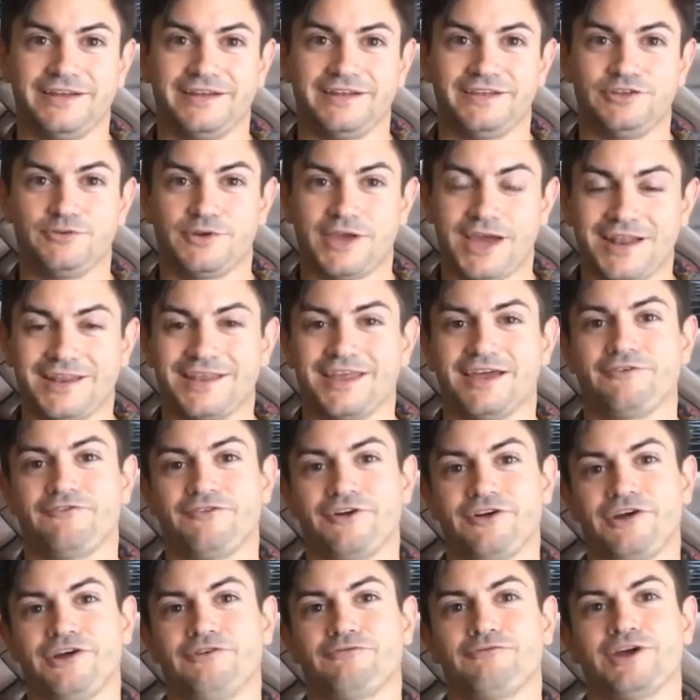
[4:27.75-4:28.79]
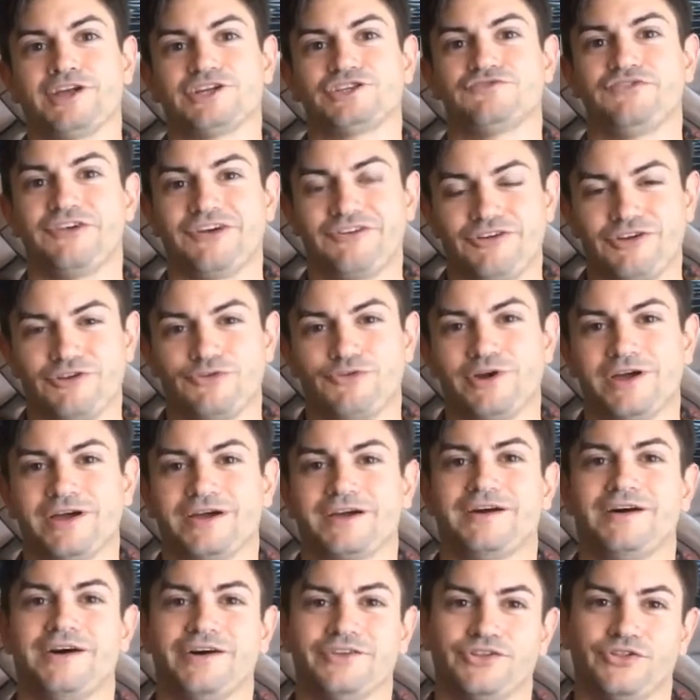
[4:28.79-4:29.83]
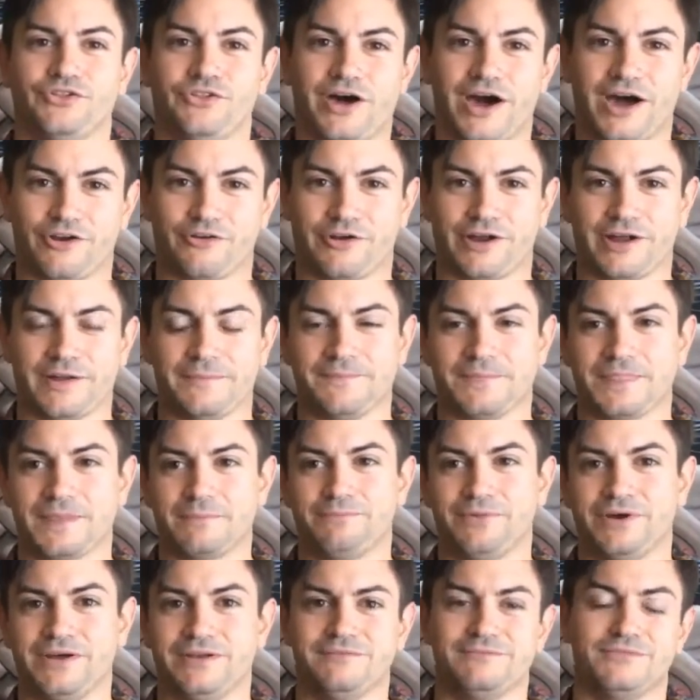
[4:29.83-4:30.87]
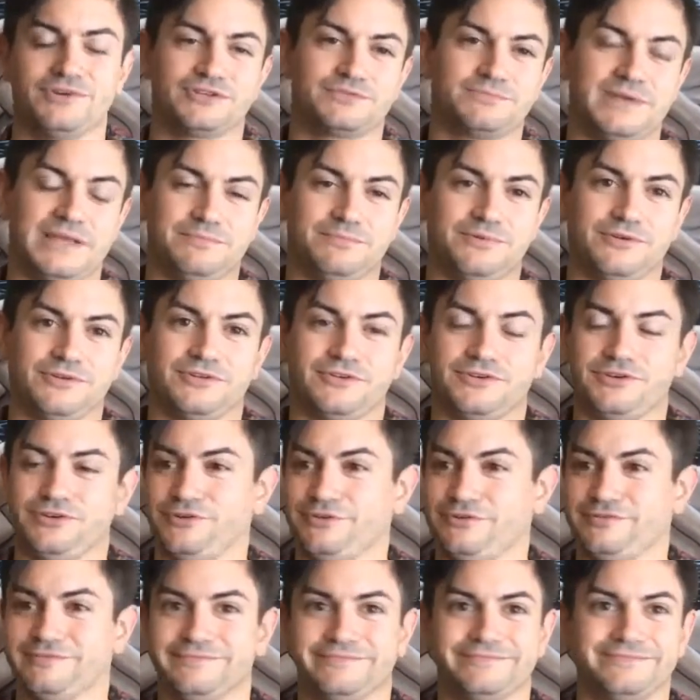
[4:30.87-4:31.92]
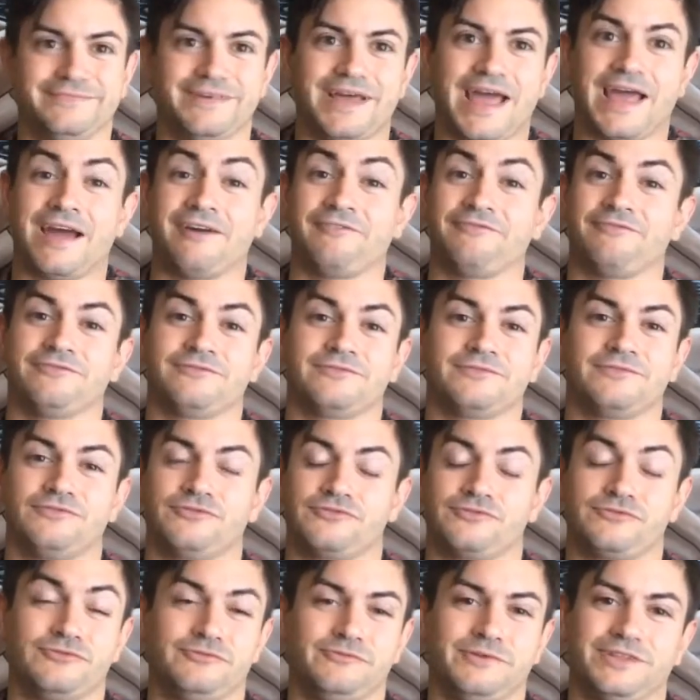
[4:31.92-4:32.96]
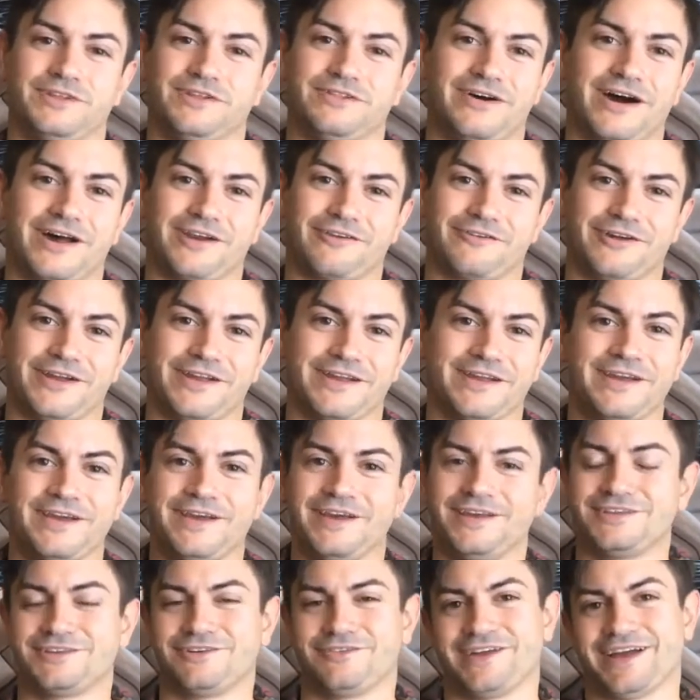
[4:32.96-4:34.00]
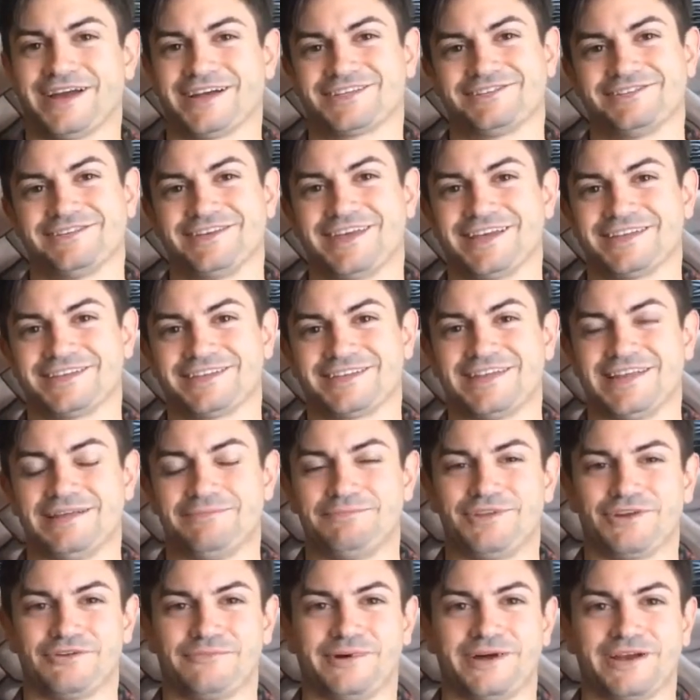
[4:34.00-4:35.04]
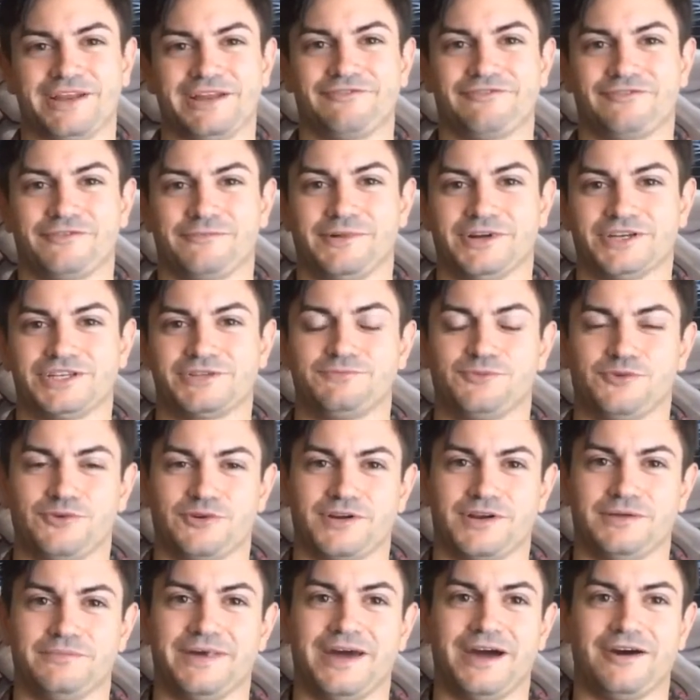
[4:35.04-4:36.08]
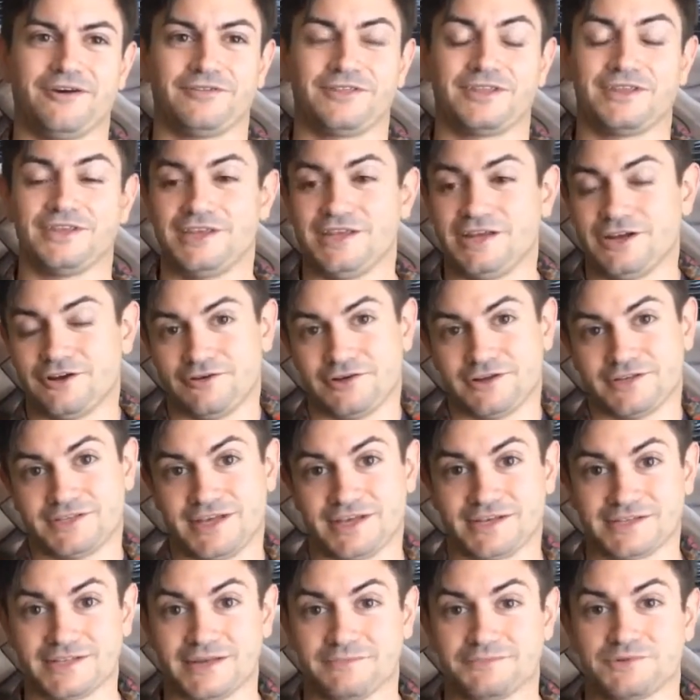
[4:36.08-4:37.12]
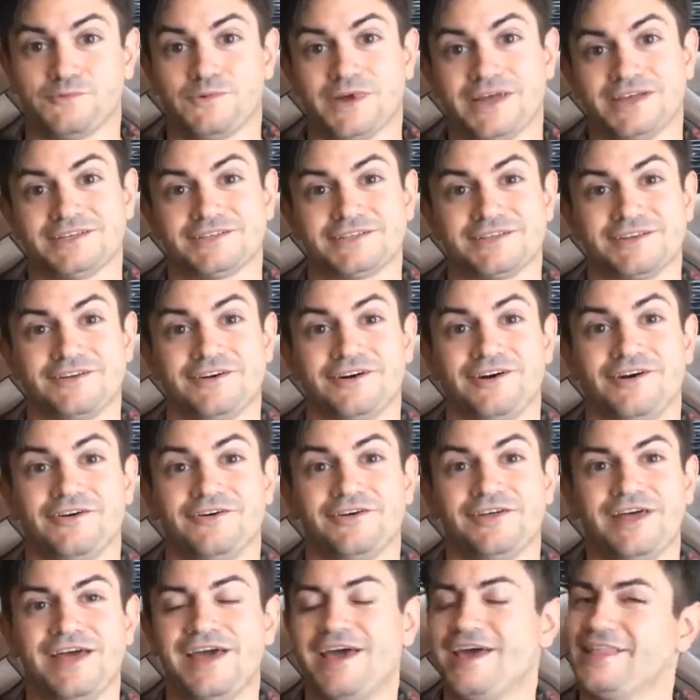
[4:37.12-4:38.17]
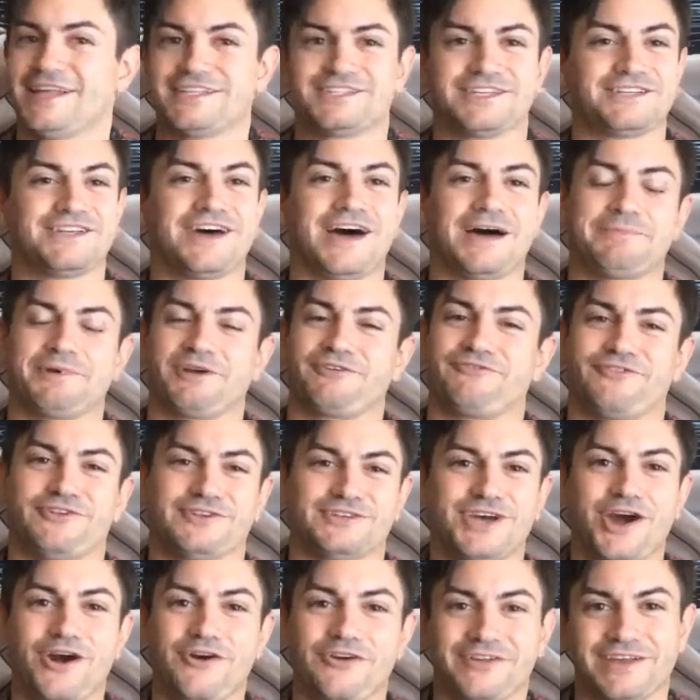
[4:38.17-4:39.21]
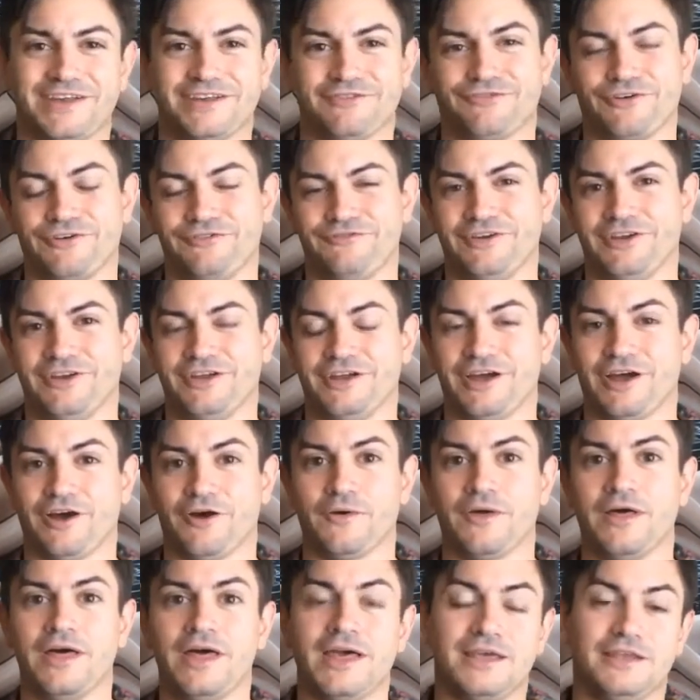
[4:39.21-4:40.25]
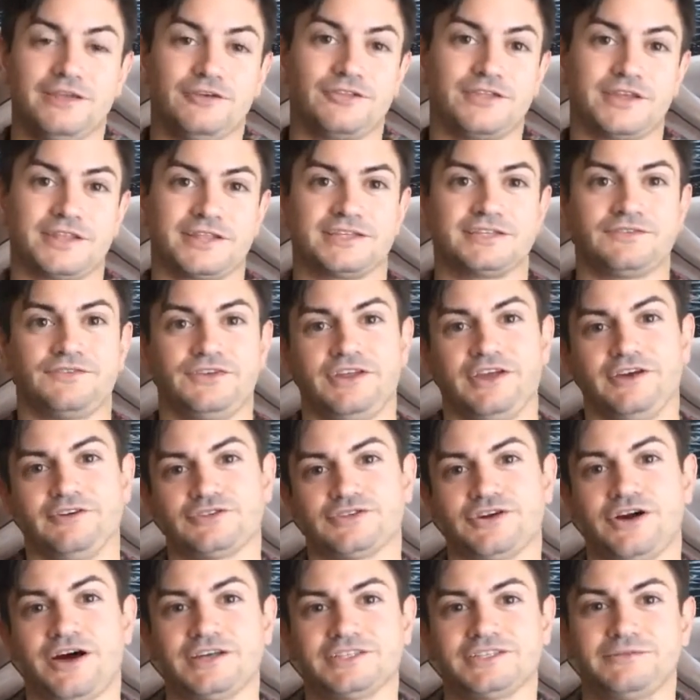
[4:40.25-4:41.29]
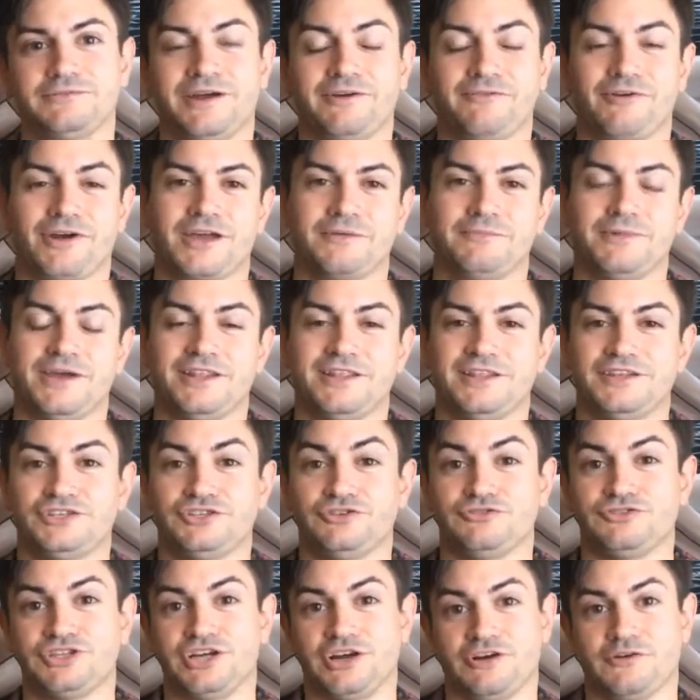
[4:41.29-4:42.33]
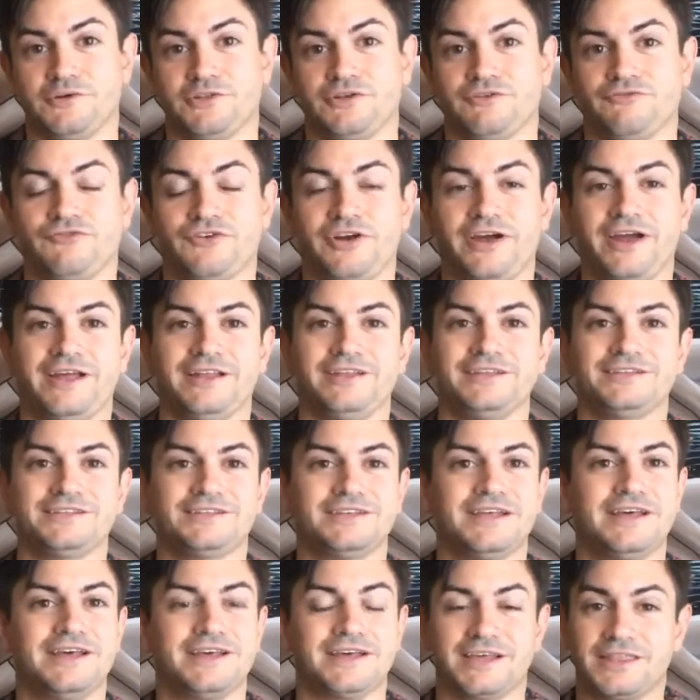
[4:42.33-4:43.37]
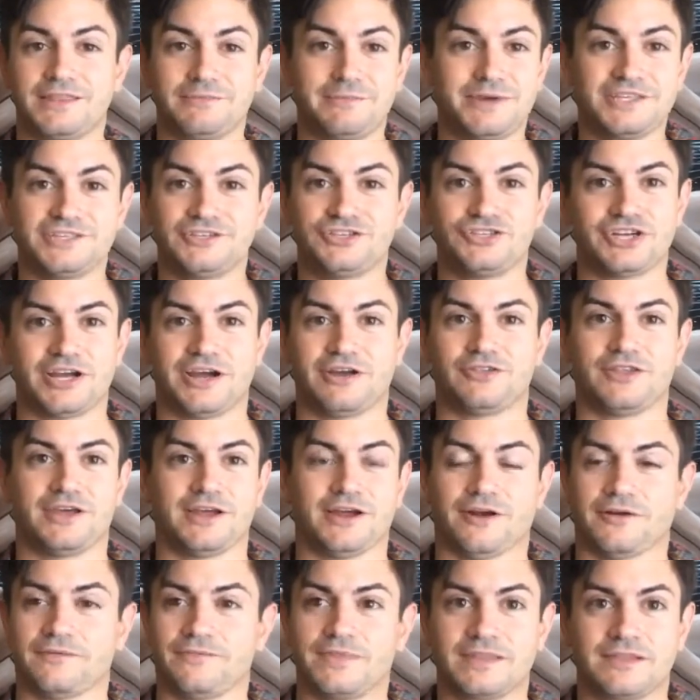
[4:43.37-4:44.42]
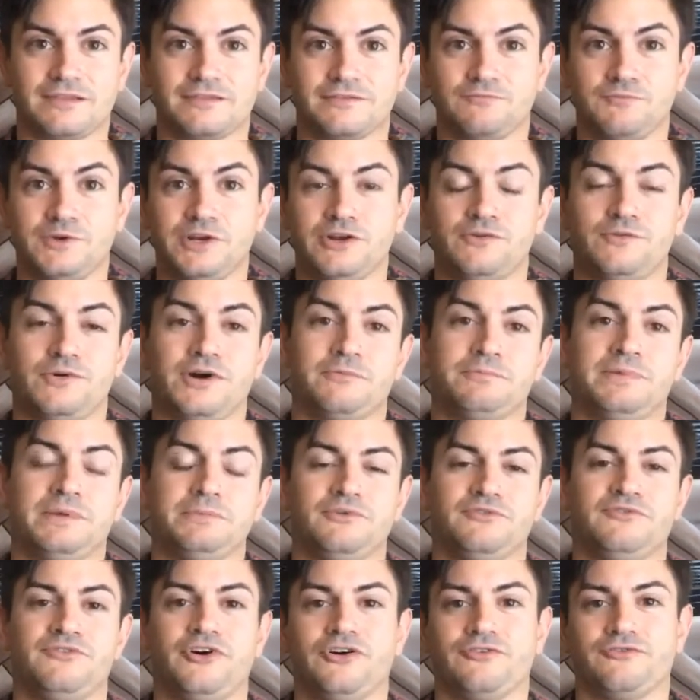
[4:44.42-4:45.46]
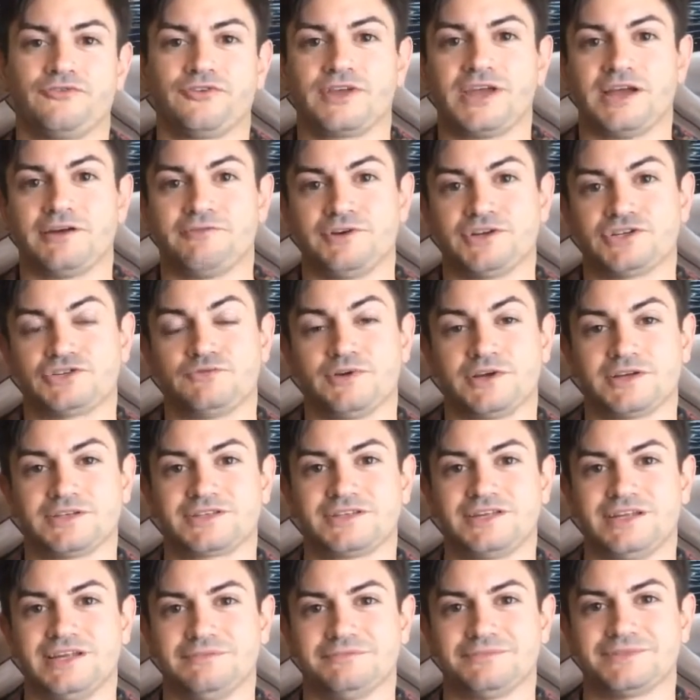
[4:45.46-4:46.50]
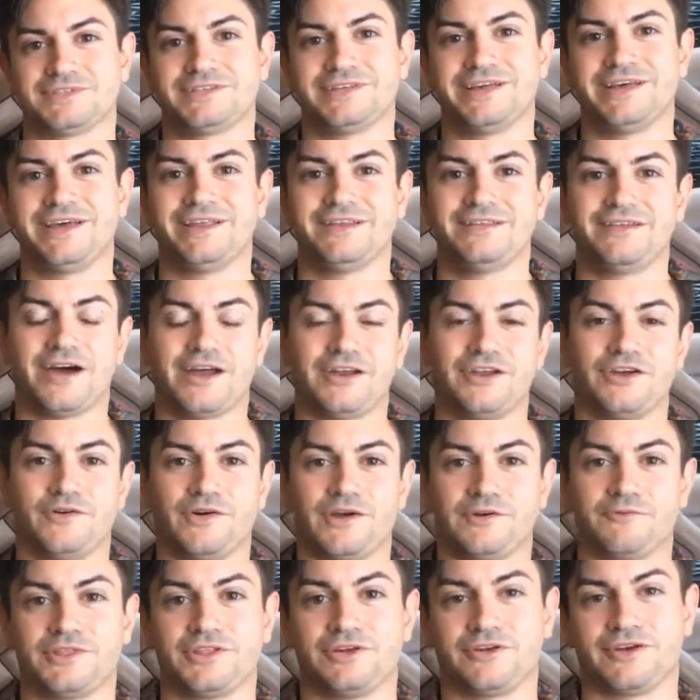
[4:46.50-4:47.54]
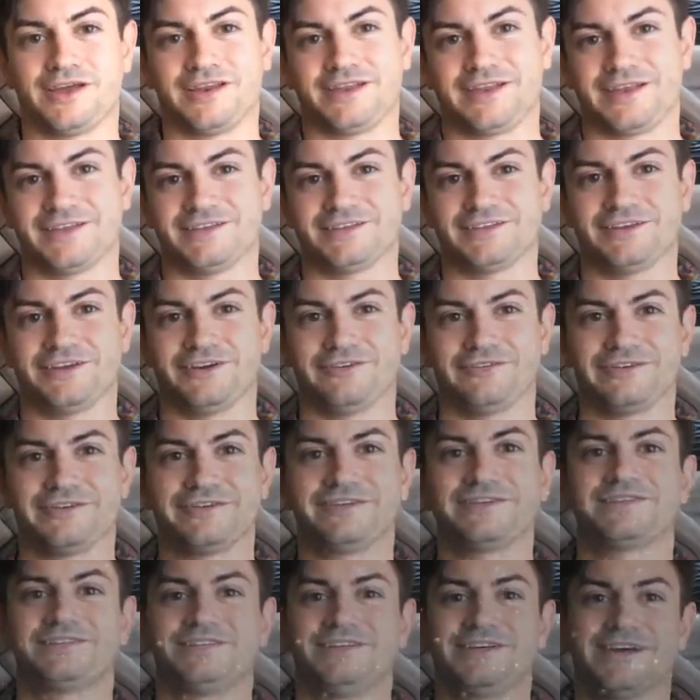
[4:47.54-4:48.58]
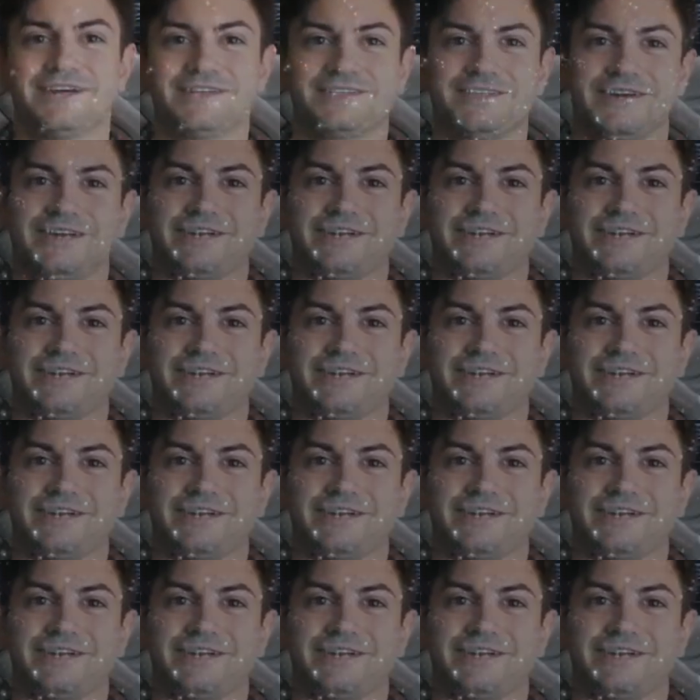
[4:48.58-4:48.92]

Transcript: You can get very rich very quick on the lottery, but most people who have or who win the lottery don't actually get to keep their money for much more than about the year it takes them to waste it all. That's a topic for a totally different video. You think this video is awesome? I recommend that you share it with your friends. Get the message out there. We don't want people falling for get-rich-quick schemes, not knowing what they're getting into. See you guys